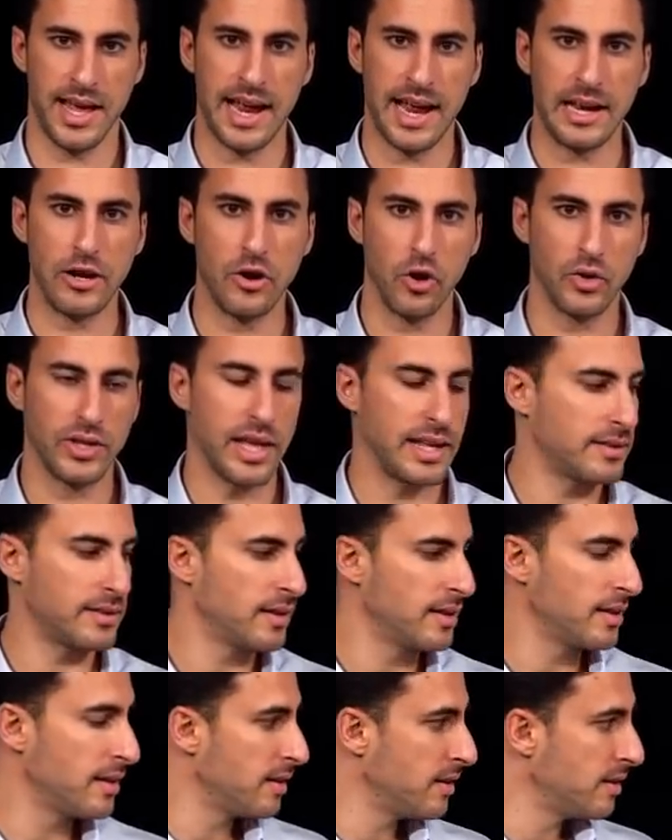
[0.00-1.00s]
And I know
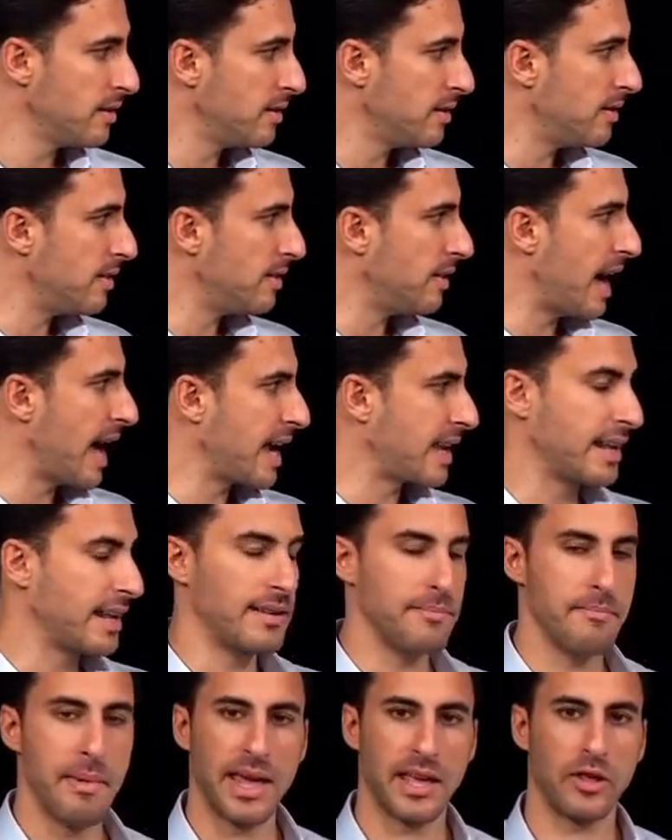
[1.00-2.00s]
that I
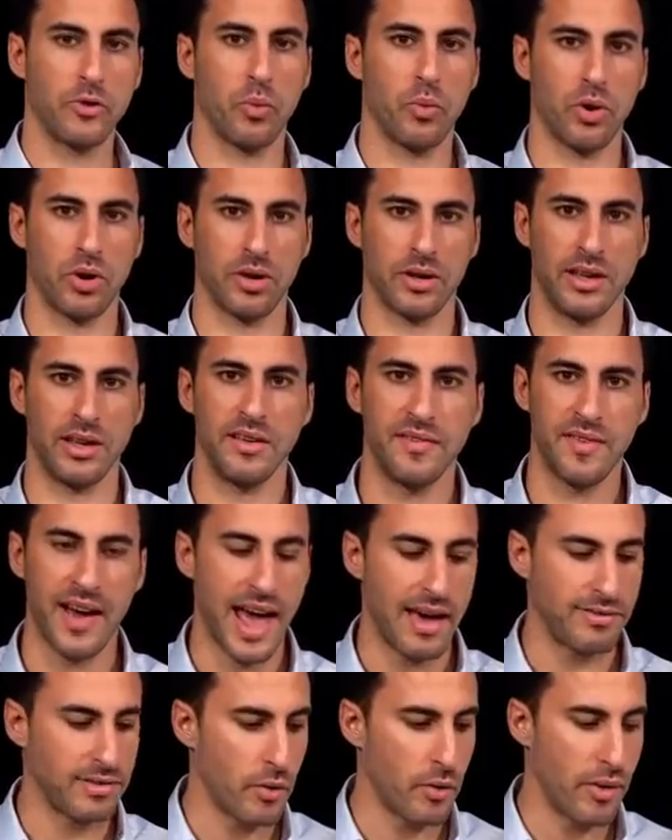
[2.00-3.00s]
can make it work if
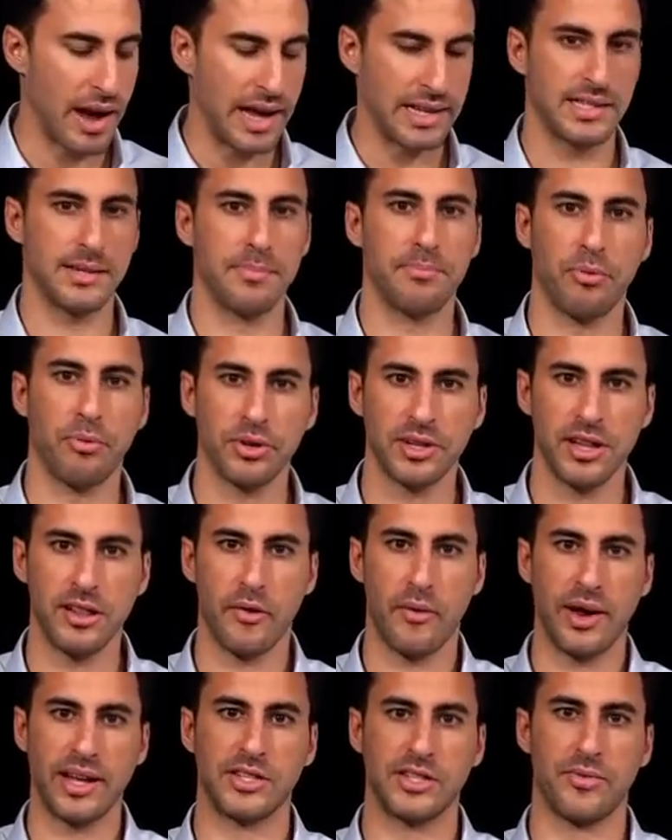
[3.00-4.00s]
I have the right support
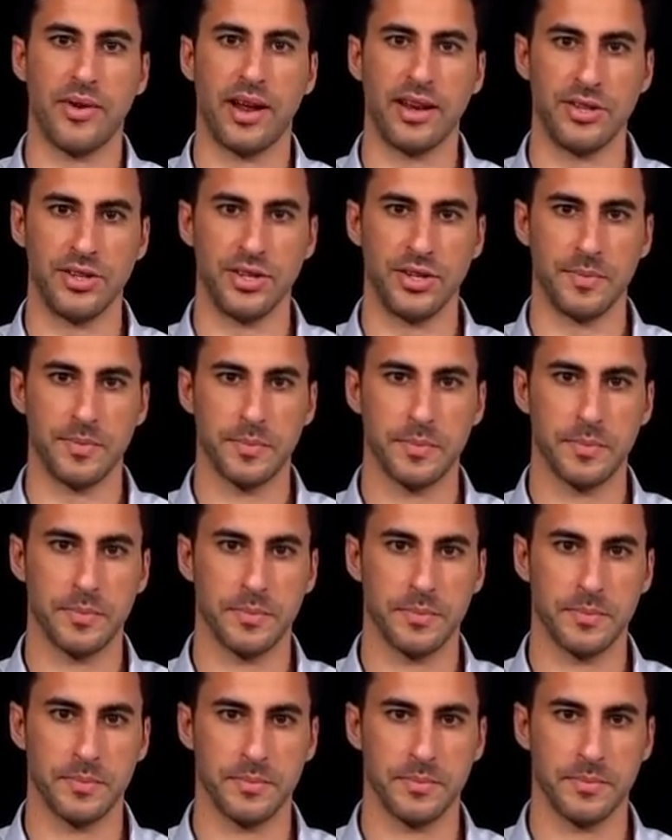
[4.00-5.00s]
and the right strategy.
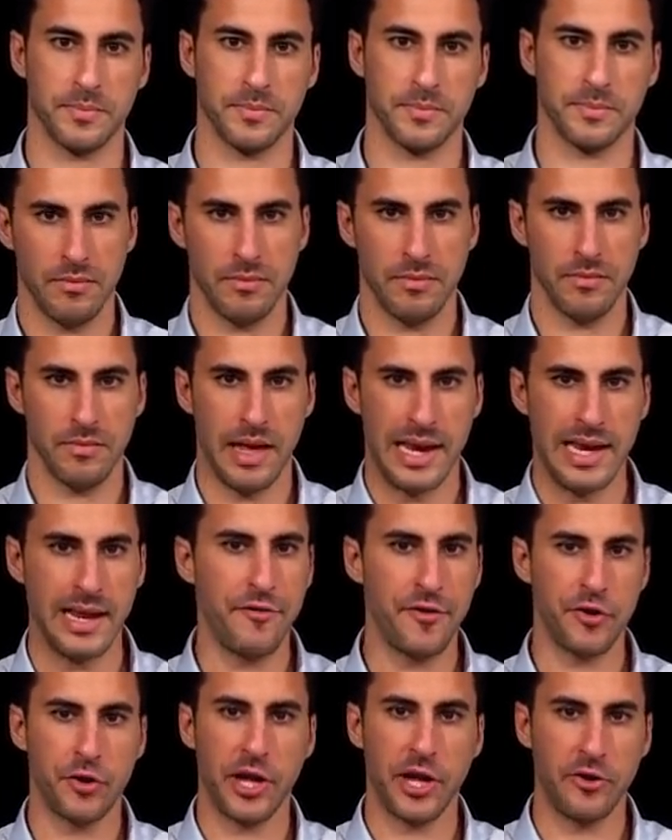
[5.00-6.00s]

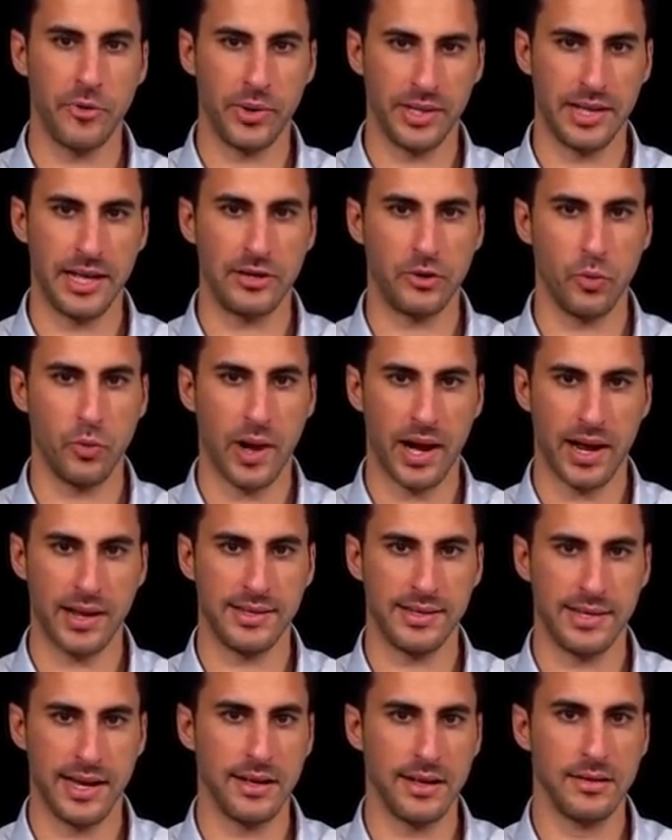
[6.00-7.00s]
And if you can relate to what
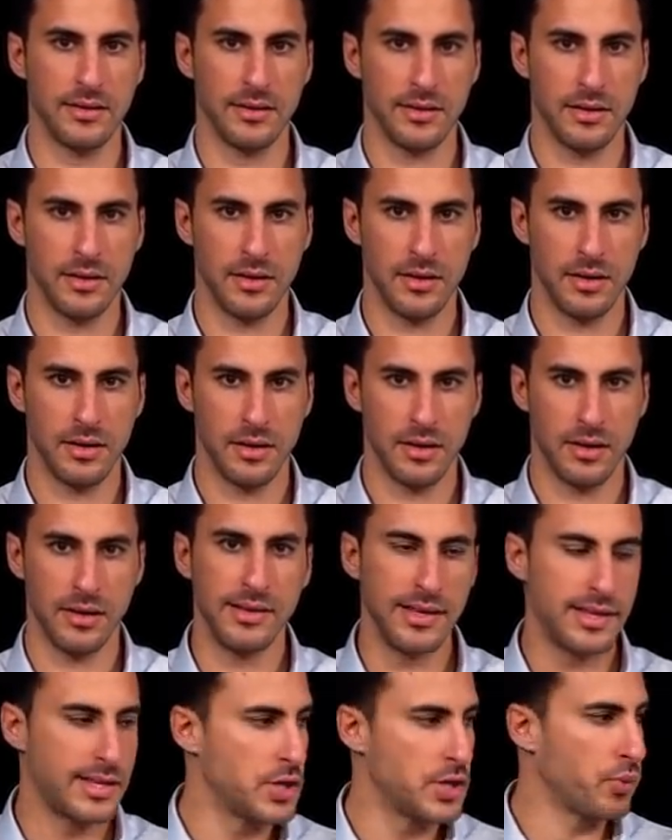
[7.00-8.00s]
I said,
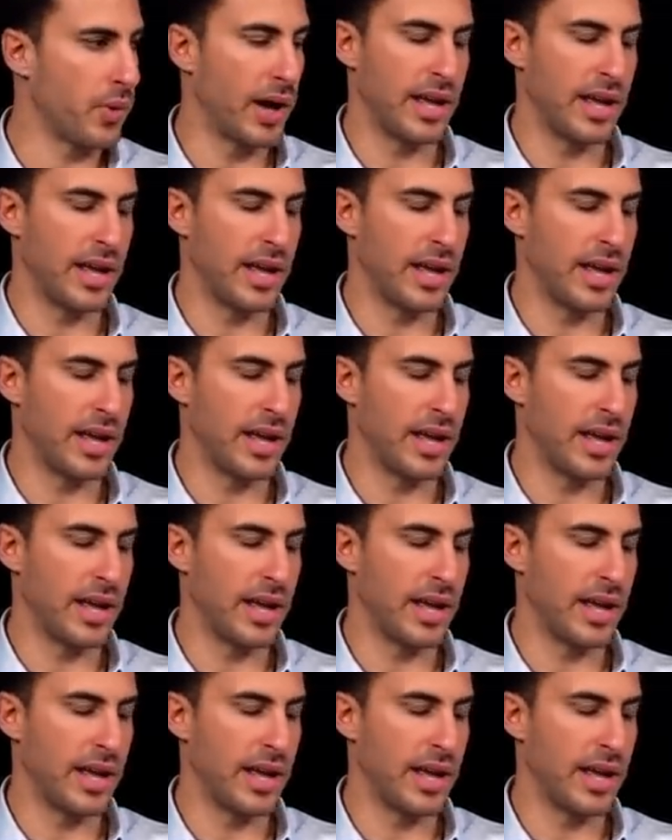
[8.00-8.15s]
this